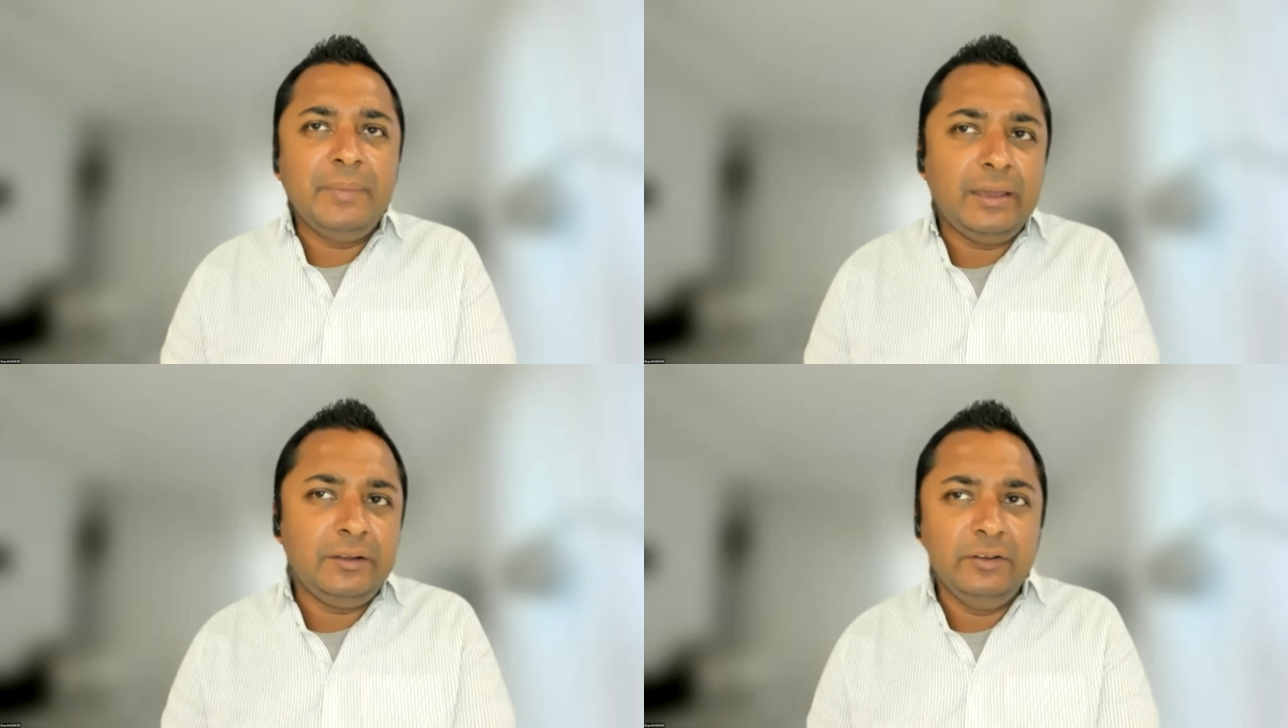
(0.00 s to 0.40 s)

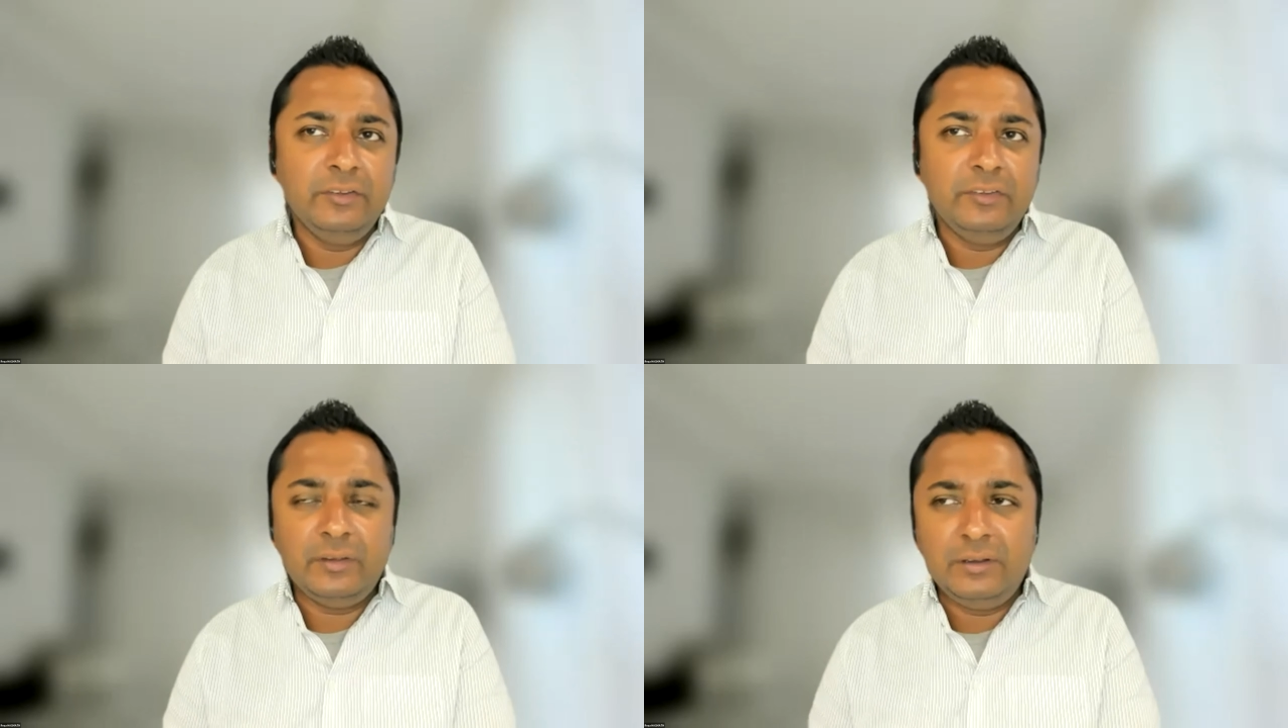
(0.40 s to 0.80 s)

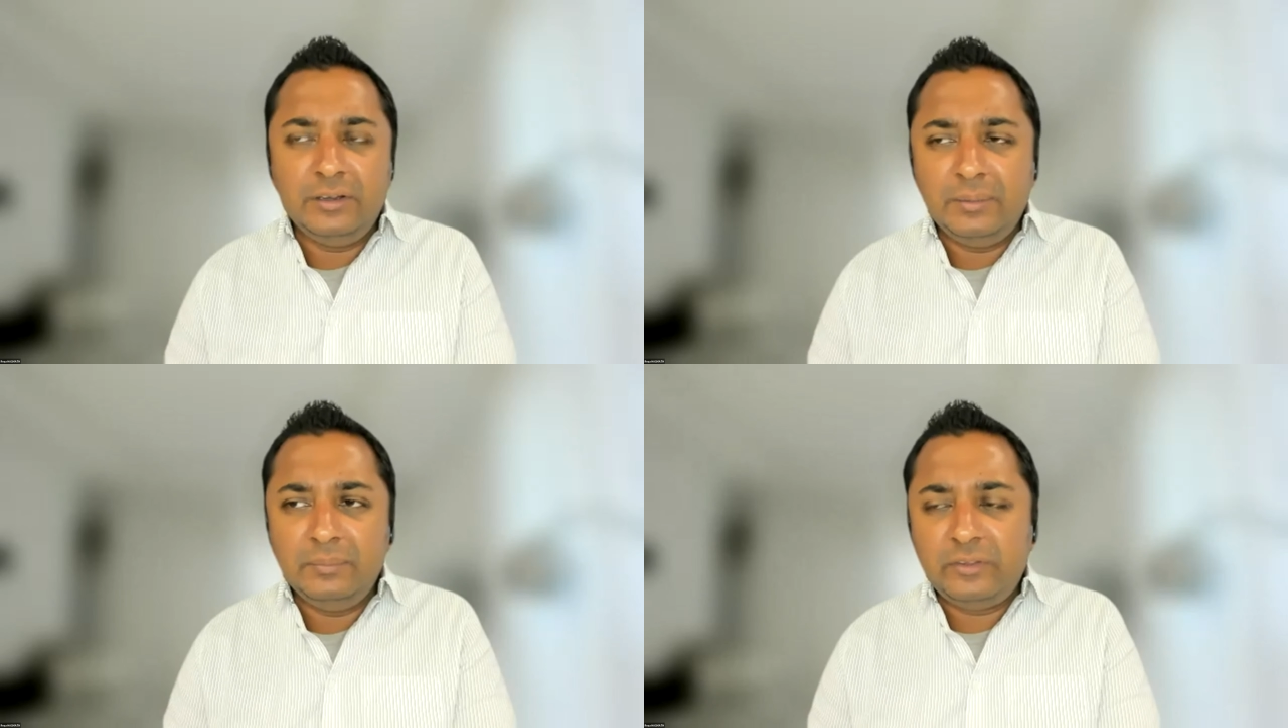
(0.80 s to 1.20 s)
matters.
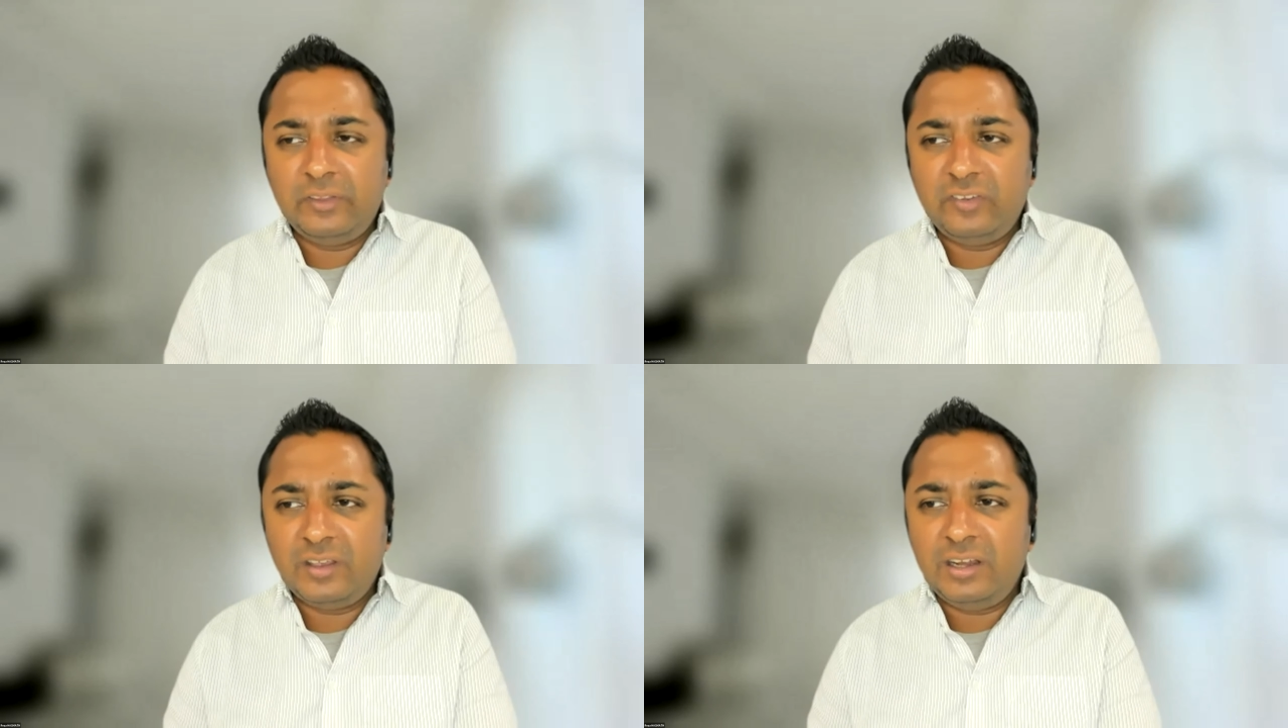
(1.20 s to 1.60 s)
So
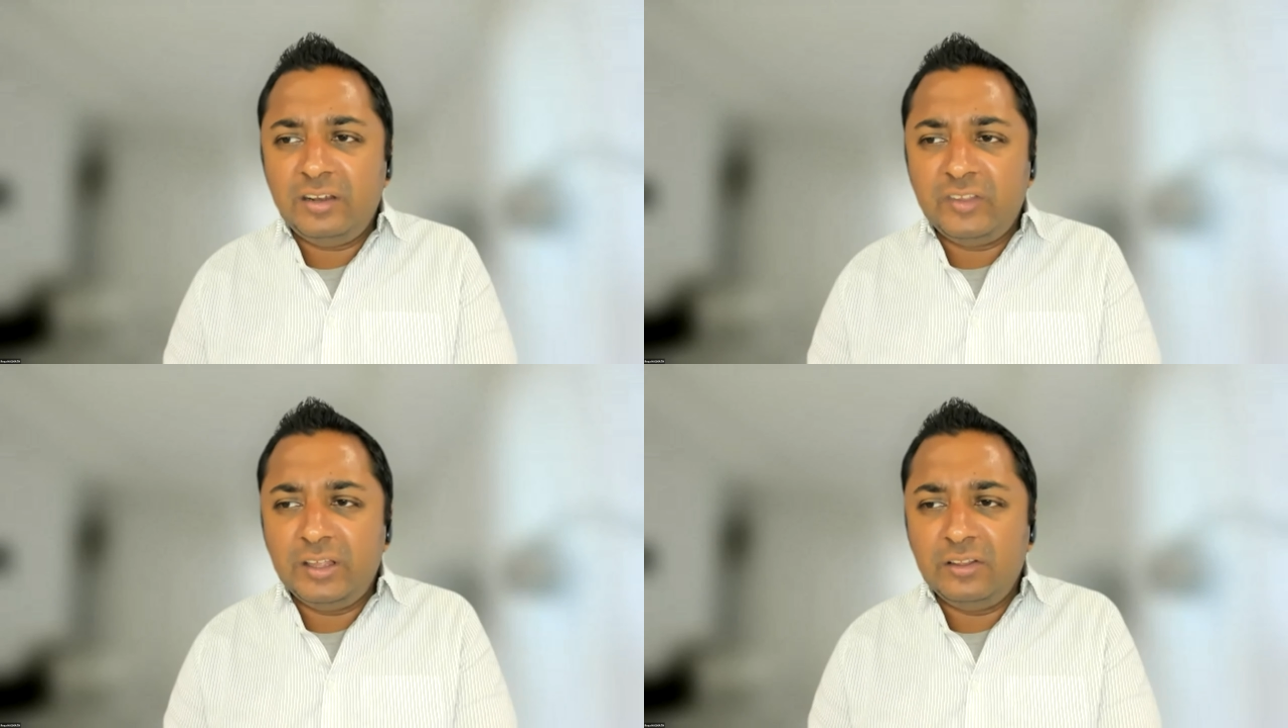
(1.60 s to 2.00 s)
the study
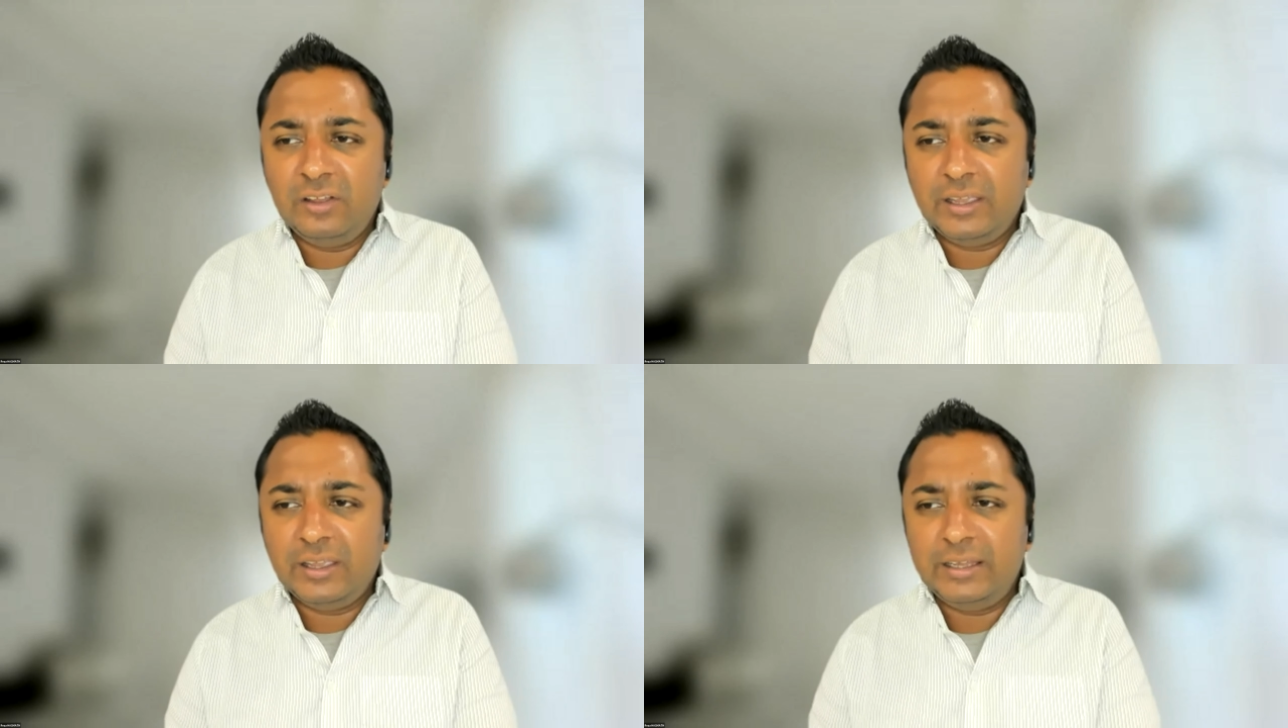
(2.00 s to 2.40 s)
does not
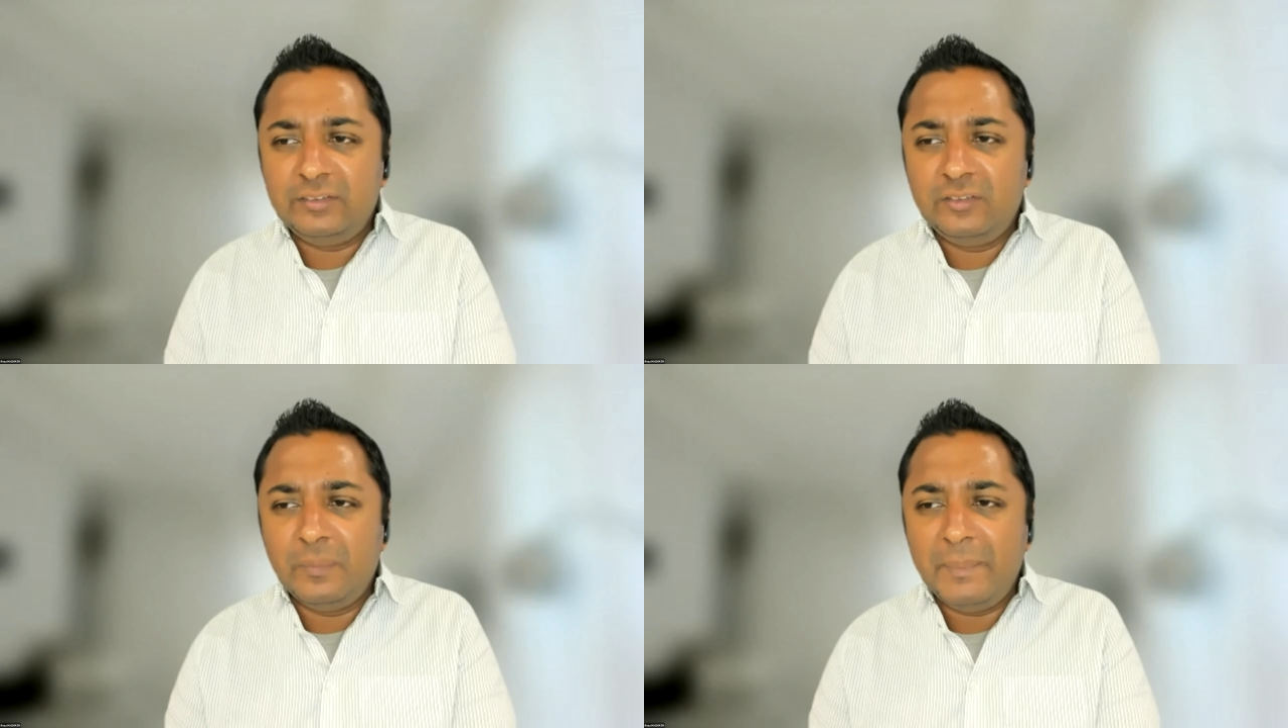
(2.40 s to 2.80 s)
look at
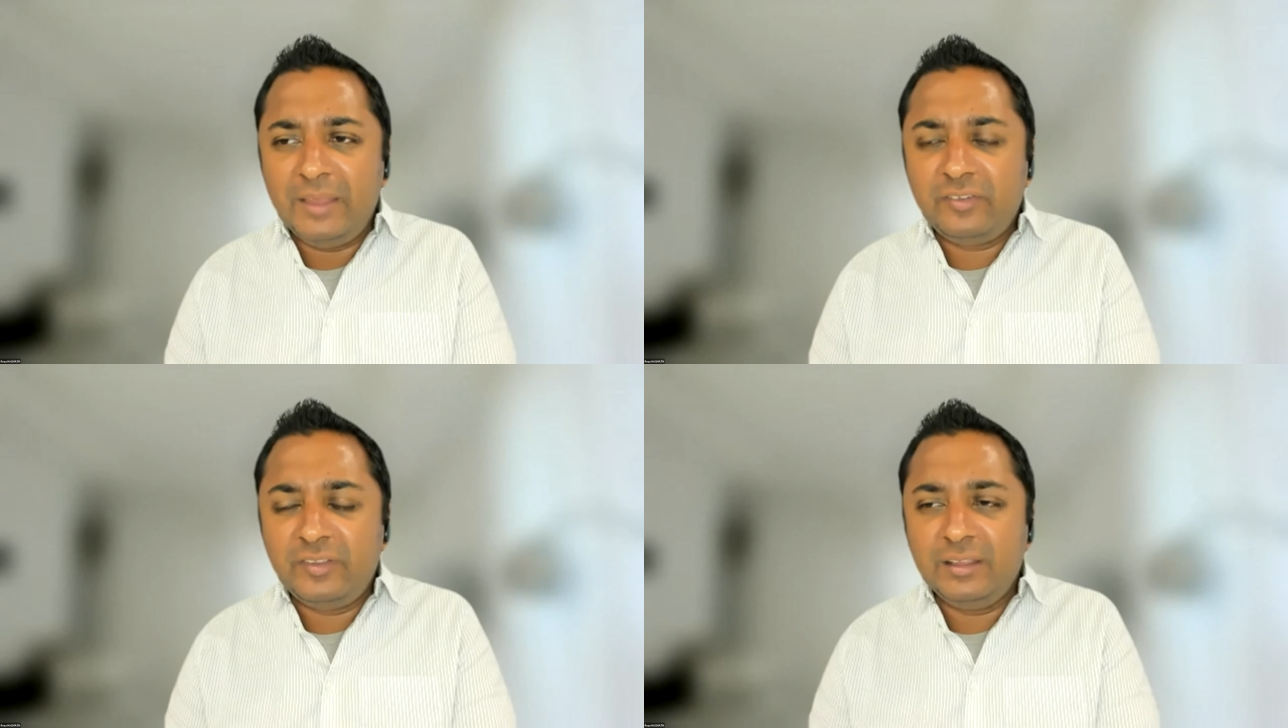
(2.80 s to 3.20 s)

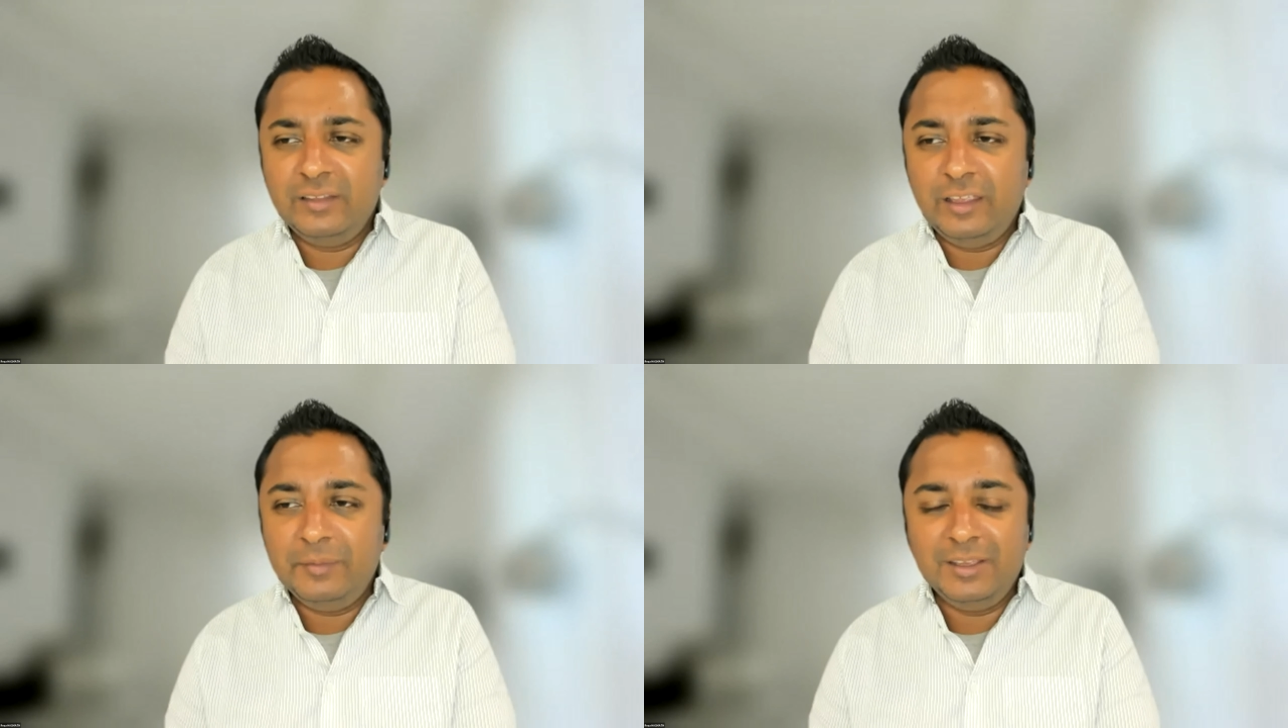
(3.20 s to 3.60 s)
domestic
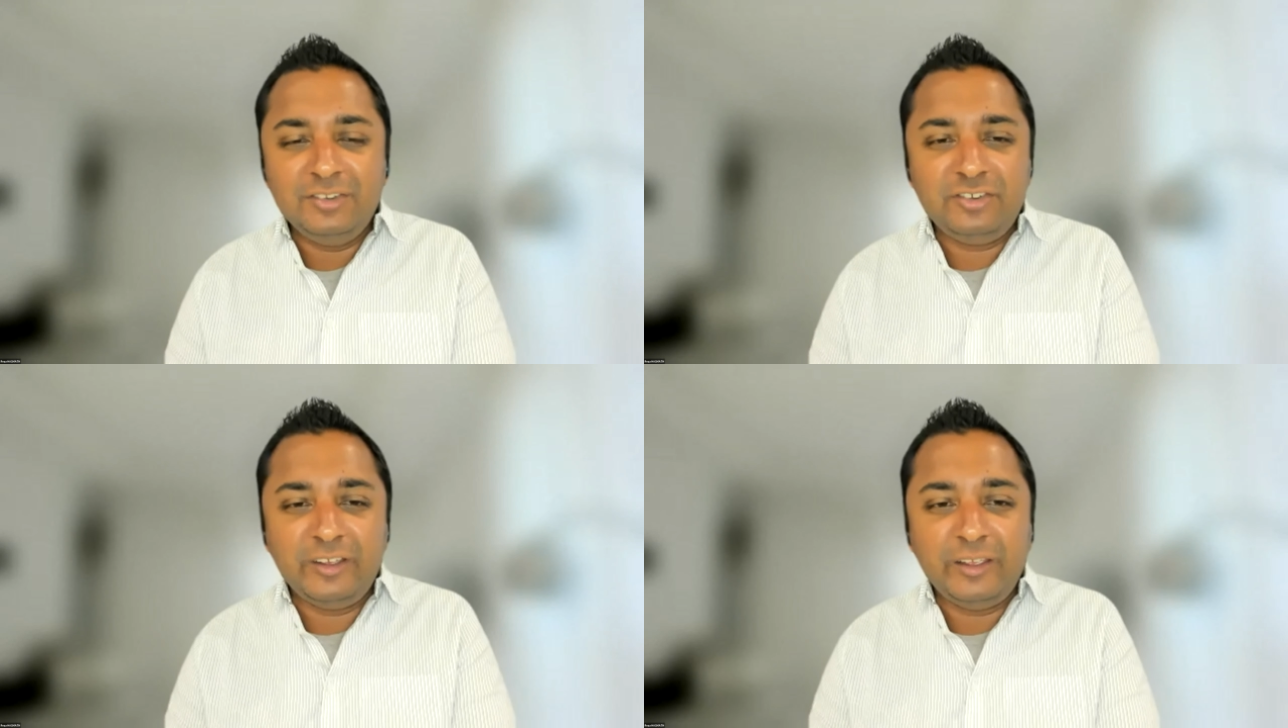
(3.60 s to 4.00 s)
naming and
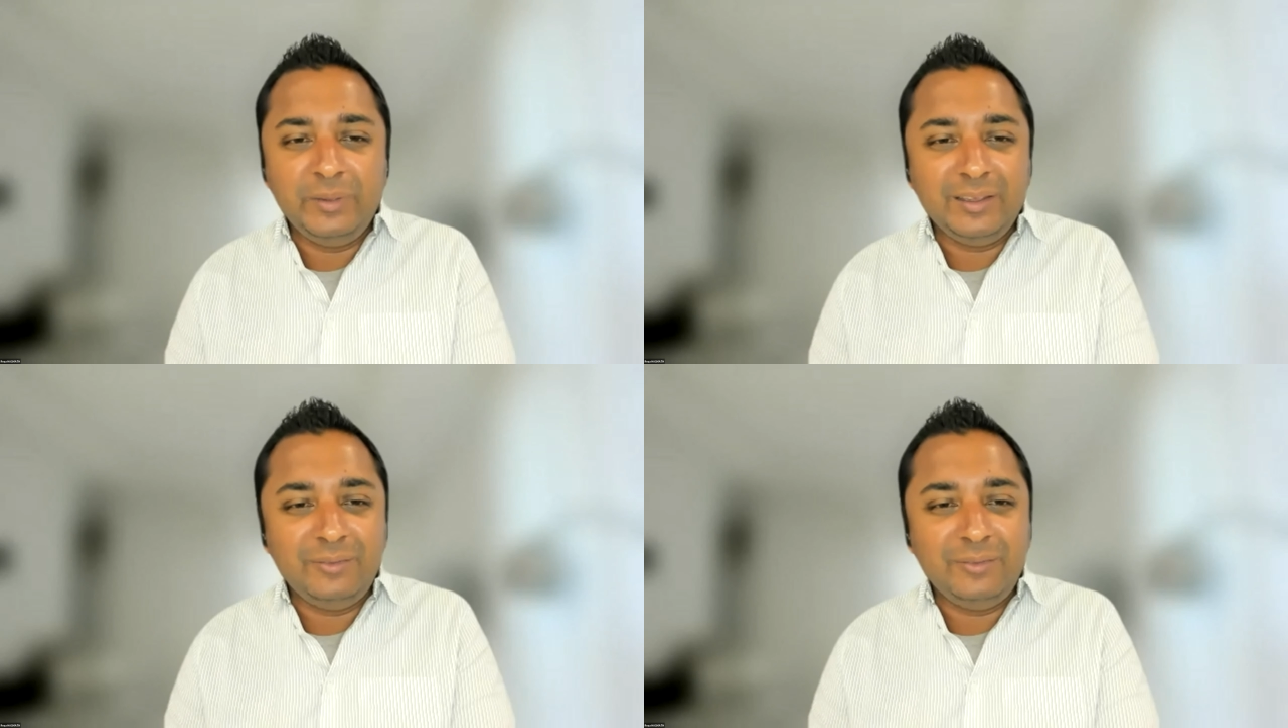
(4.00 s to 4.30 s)
shaming.